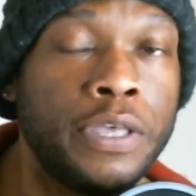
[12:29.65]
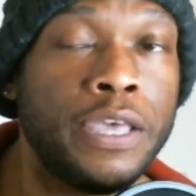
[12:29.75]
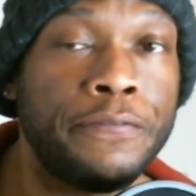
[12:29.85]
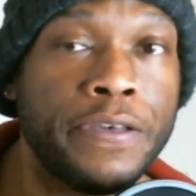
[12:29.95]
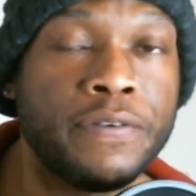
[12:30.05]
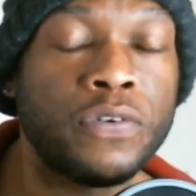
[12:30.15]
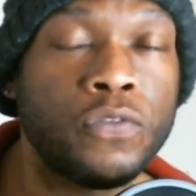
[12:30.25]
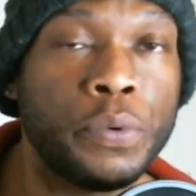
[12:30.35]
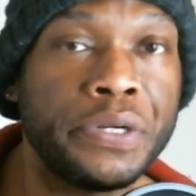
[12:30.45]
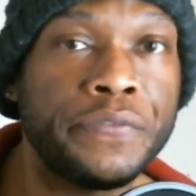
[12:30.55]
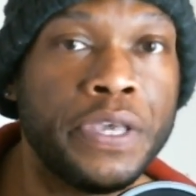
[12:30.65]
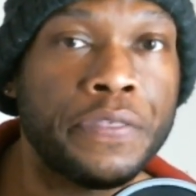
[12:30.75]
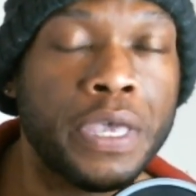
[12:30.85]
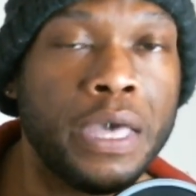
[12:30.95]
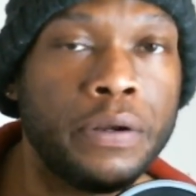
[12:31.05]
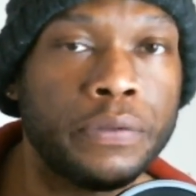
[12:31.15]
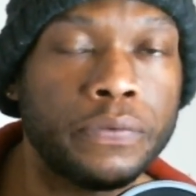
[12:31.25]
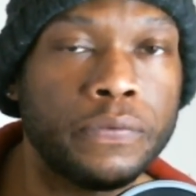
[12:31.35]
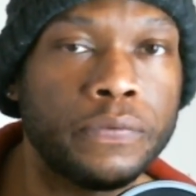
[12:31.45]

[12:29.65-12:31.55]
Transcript: in favor of one of the other candidates.